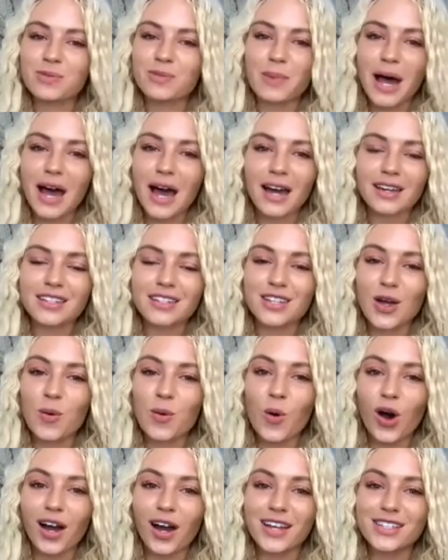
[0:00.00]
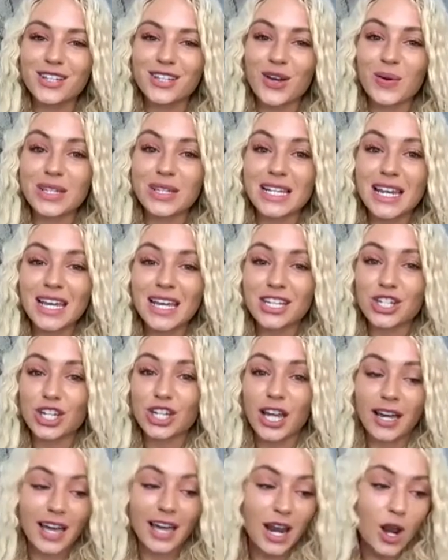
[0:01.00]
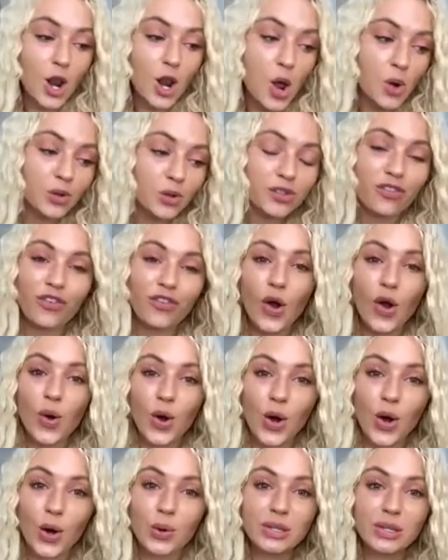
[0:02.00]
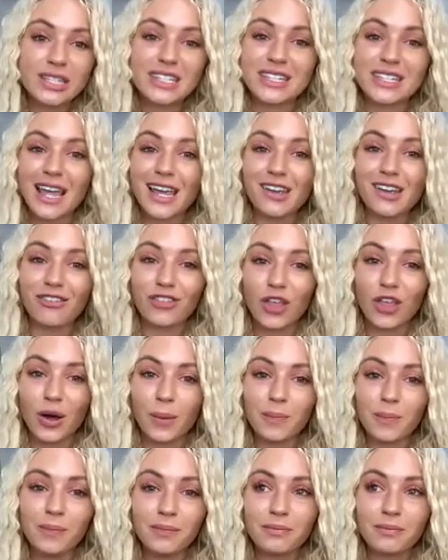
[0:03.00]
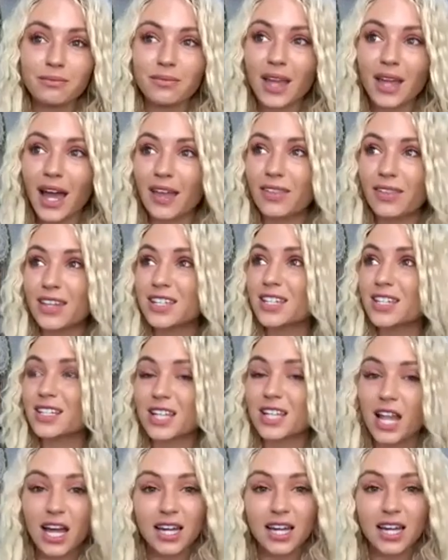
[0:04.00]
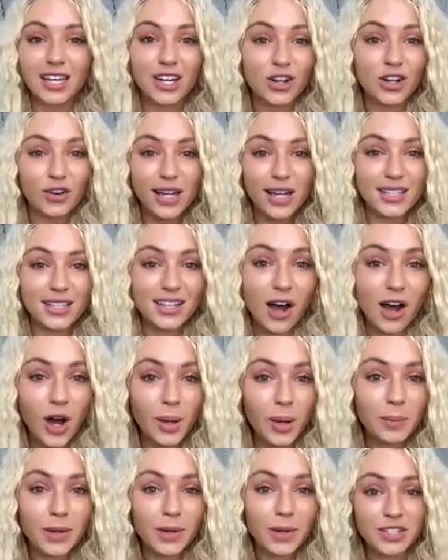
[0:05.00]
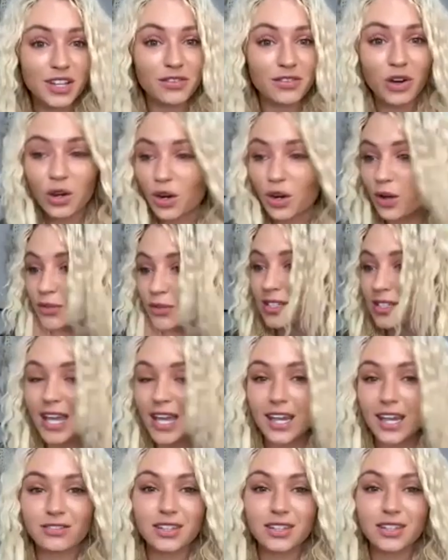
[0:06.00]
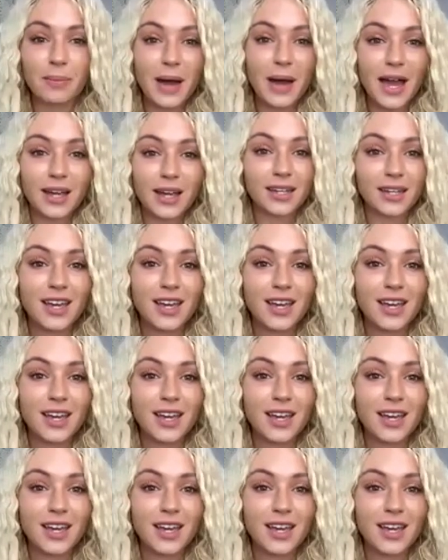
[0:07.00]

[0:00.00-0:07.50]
back. So what I do is literally I get loads of photos, save them, and this is like a great time because I've got loads saved in the bank